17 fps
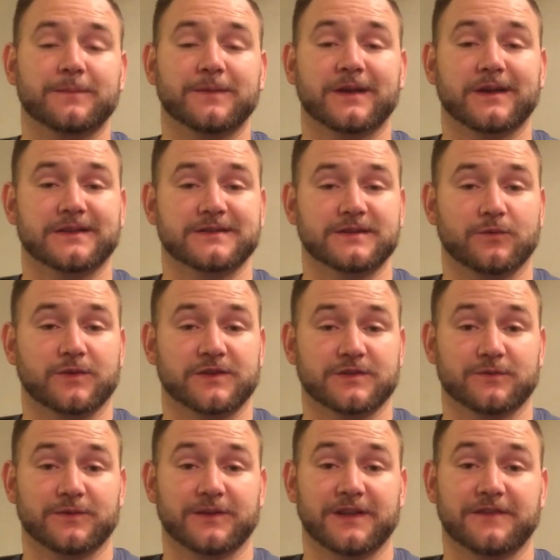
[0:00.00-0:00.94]
because it
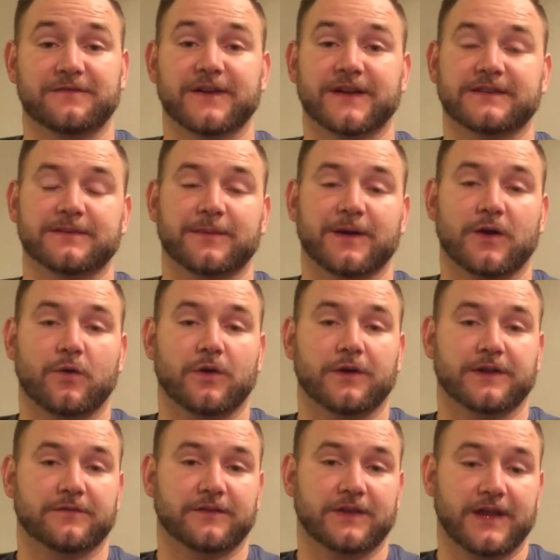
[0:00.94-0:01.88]
wasn't really affecting my
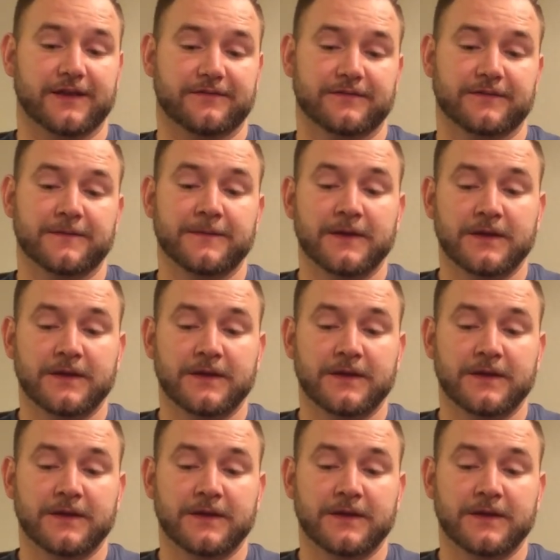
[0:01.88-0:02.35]
quality of life.